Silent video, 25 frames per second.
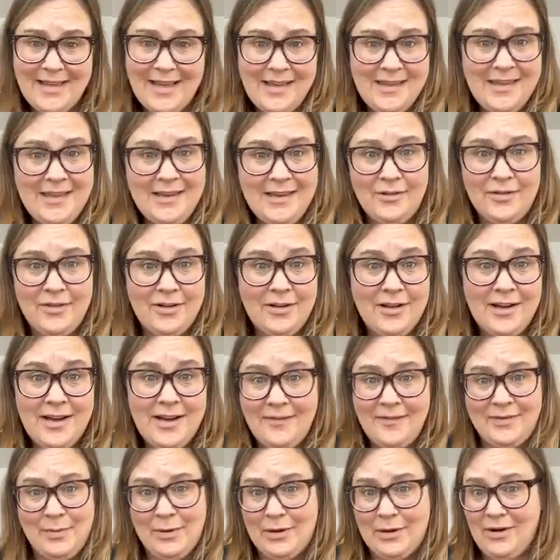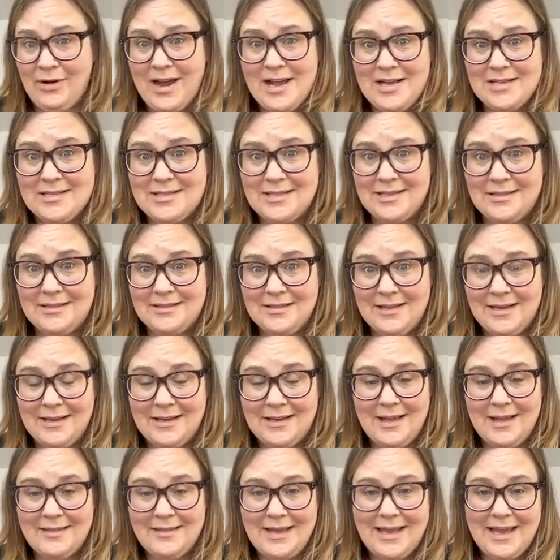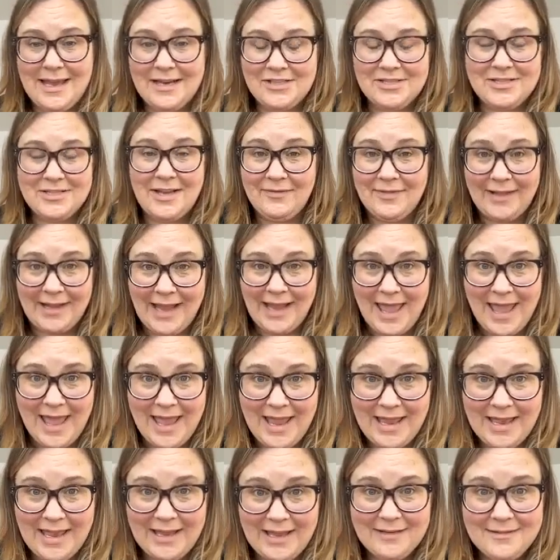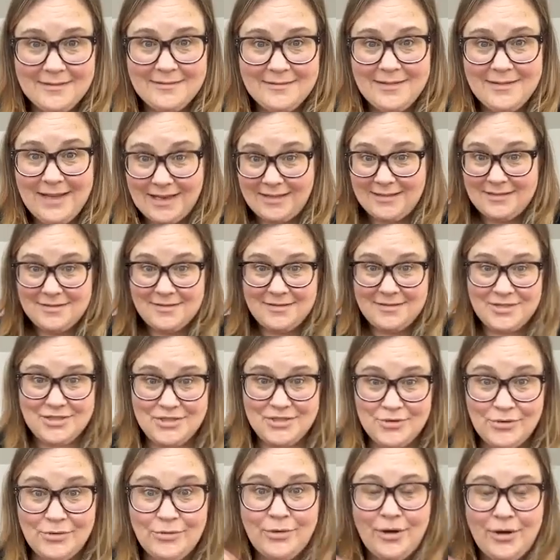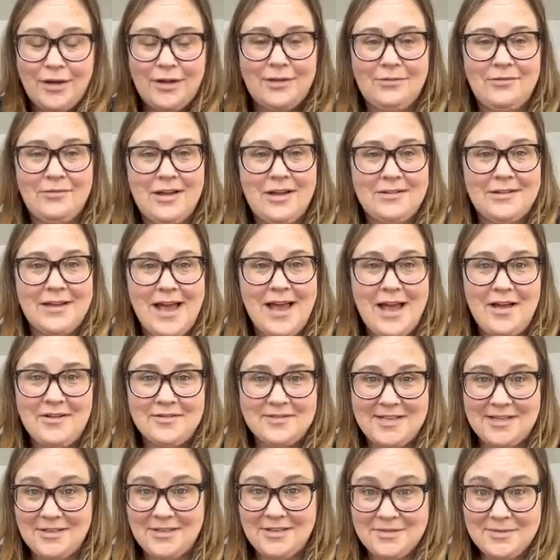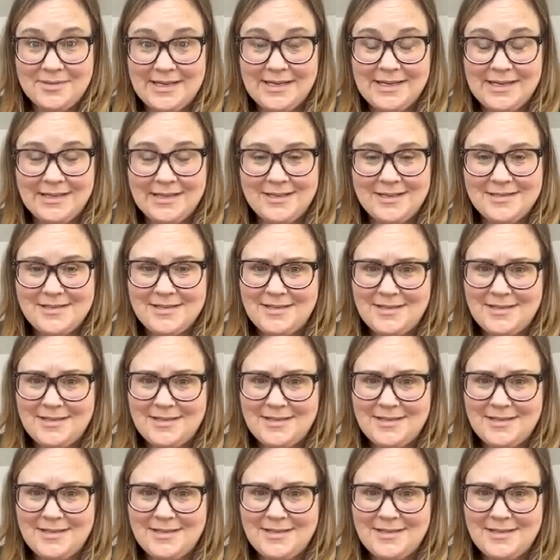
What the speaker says: they're going to have to put grass in. Like, they can't just have like hay, like strewn all around the house. That looks ridiculous.